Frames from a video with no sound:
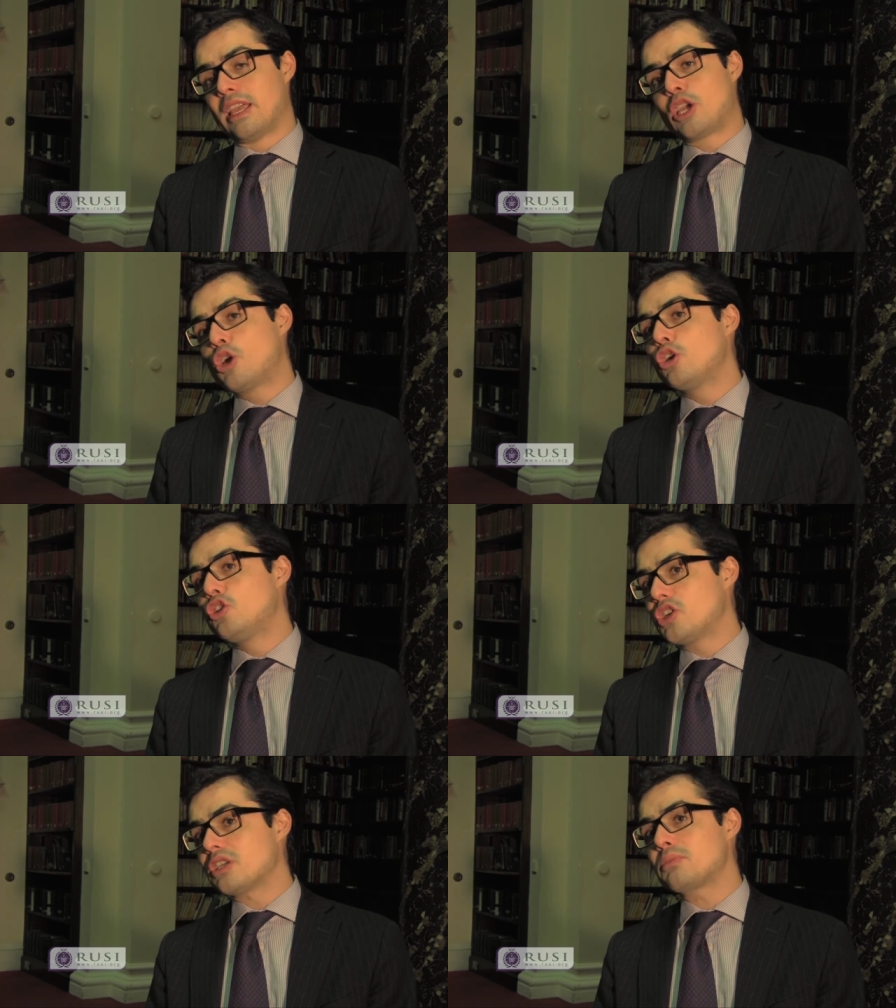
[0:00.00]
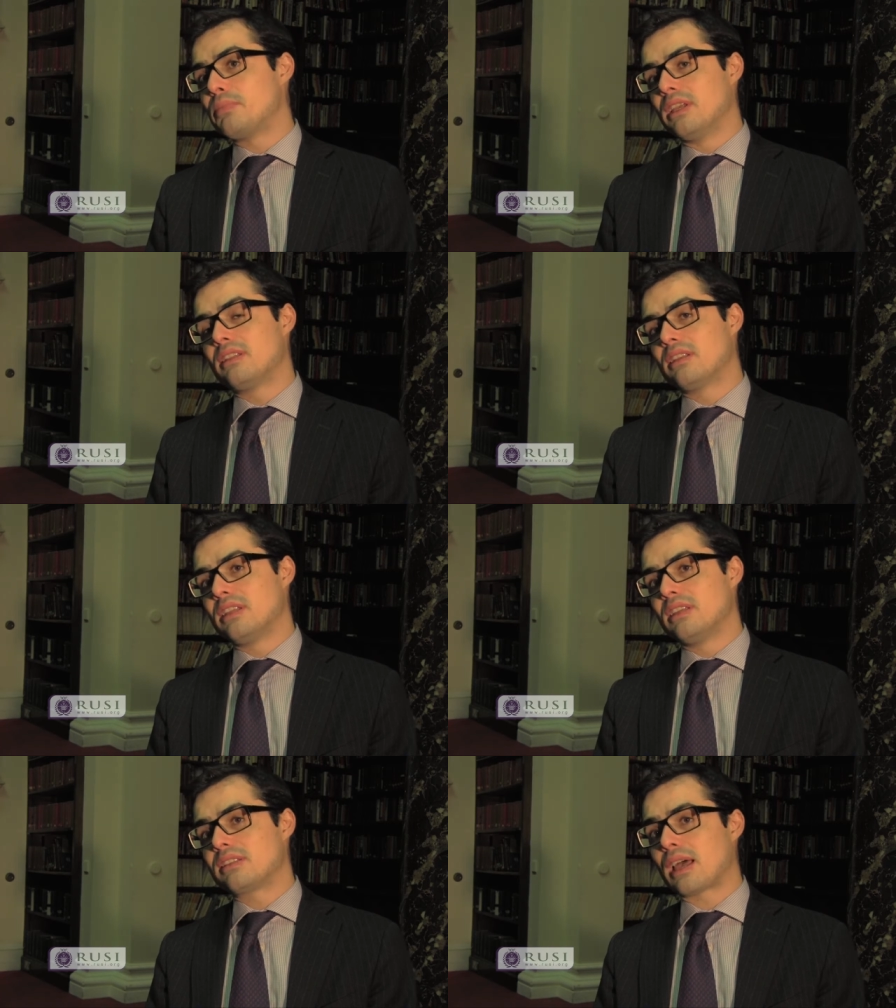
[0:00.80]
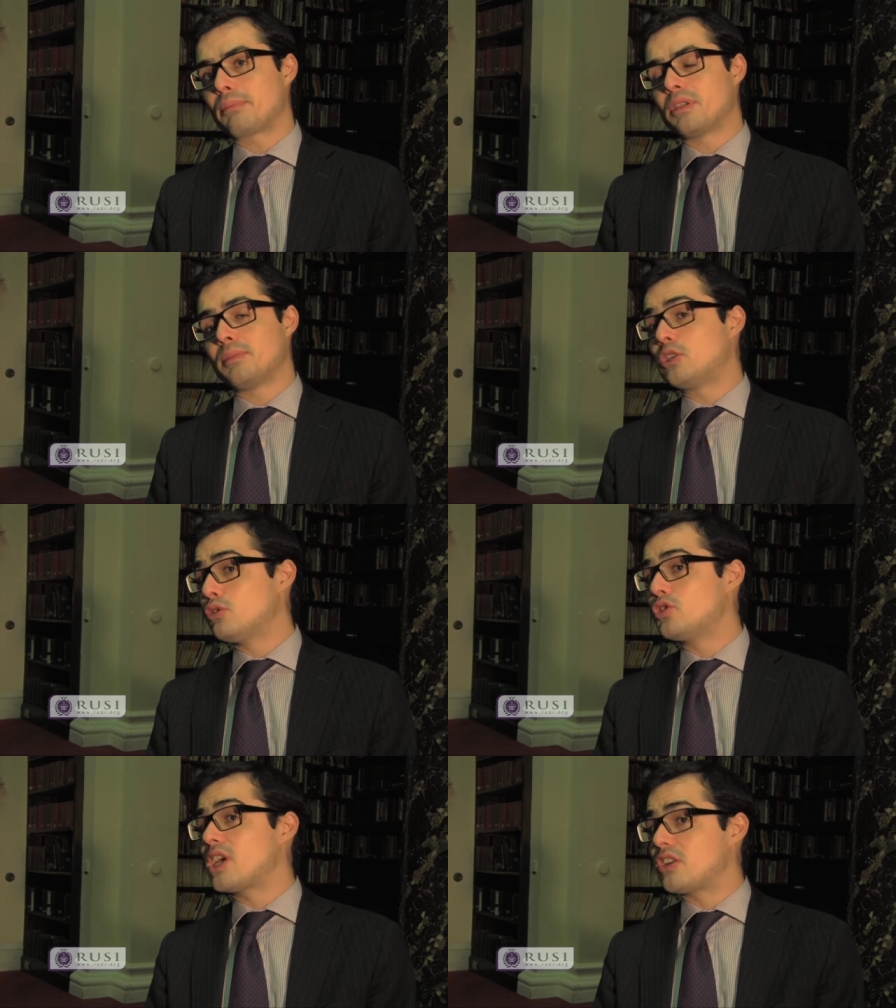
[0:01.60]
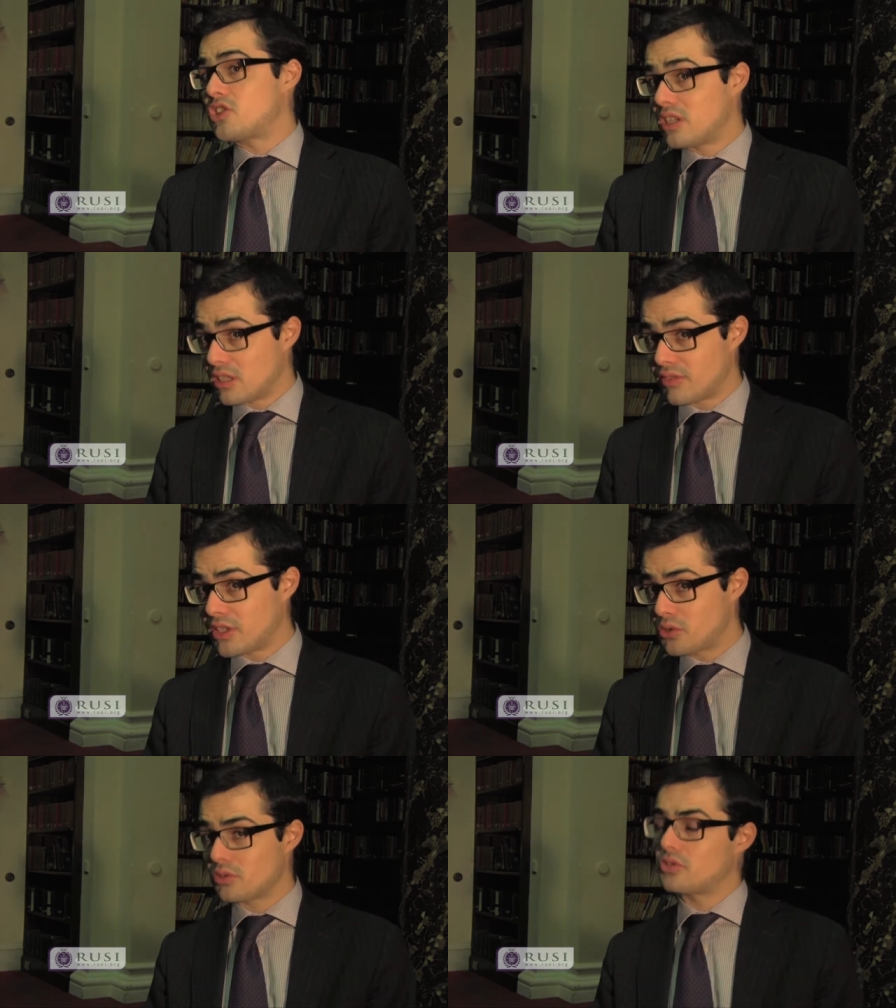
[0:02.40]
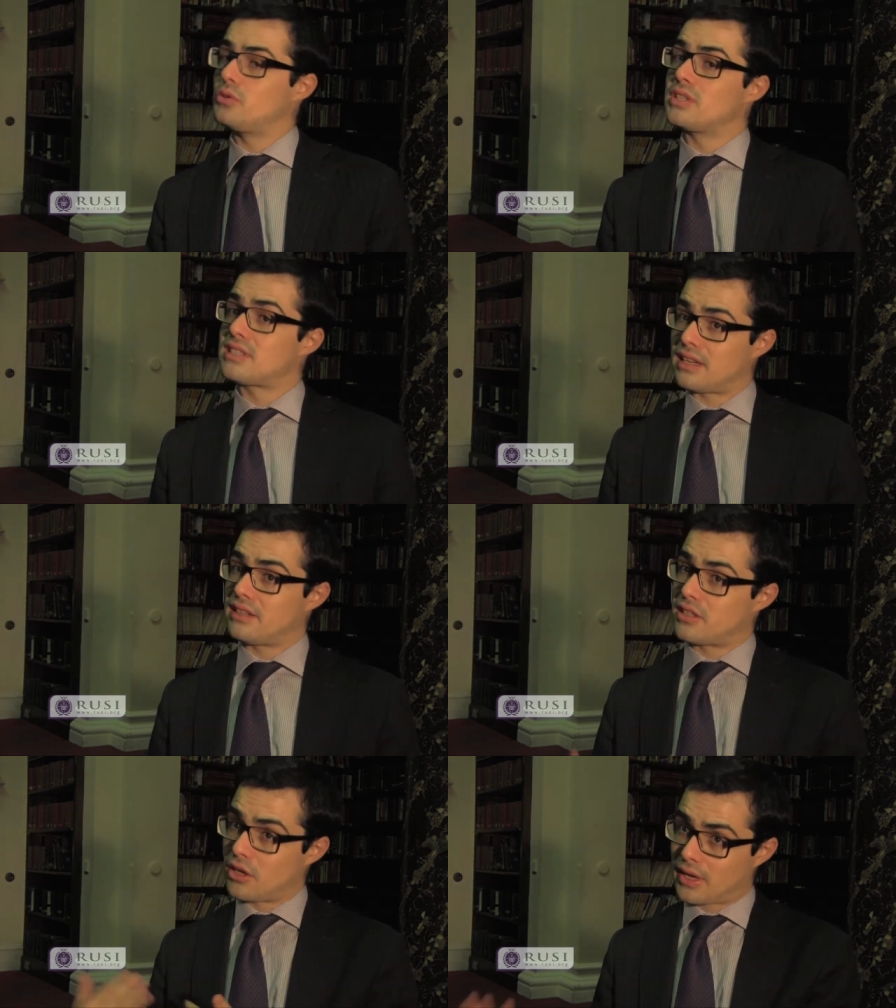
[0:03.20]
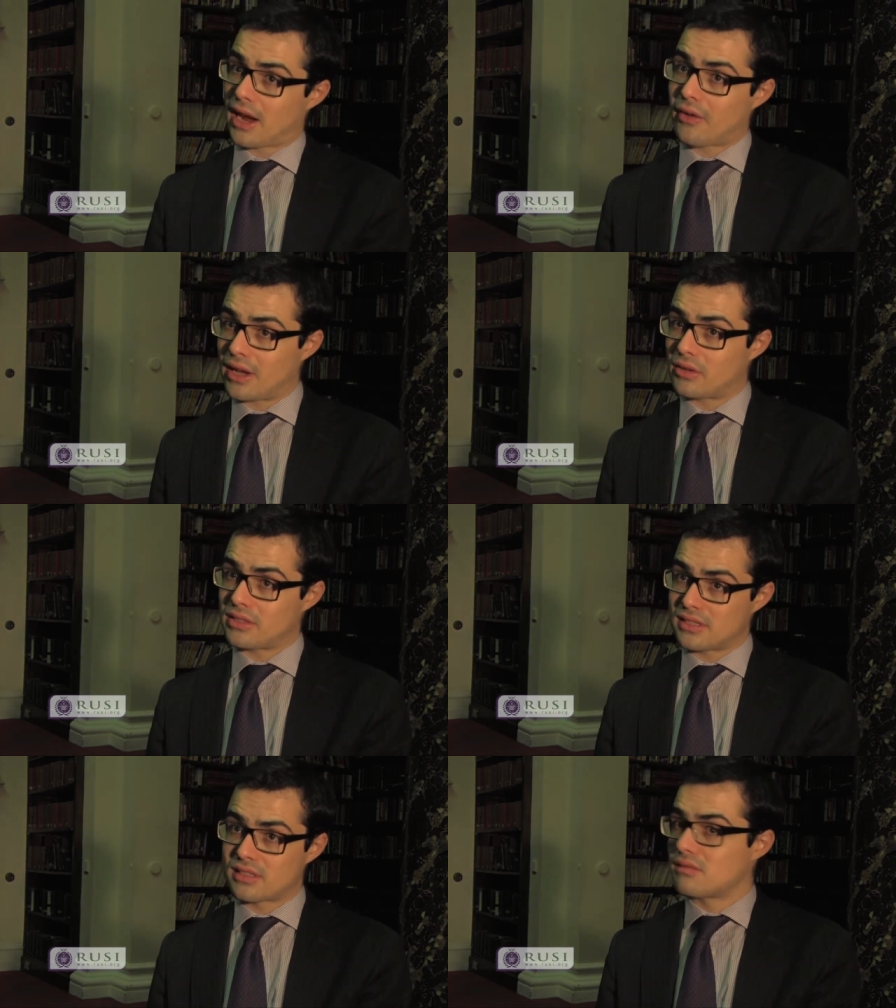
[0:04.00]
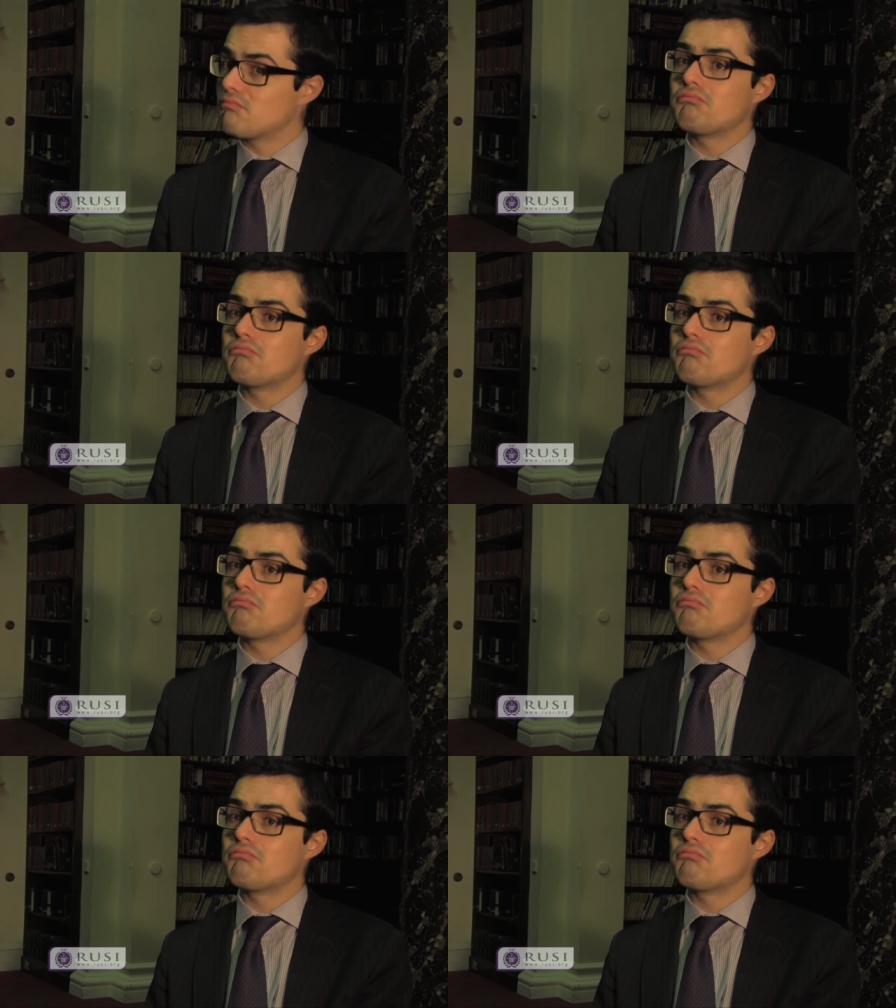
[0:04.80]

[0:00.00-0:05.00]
It could just be that these happen to be two Chechen individuals who decided to go carry out this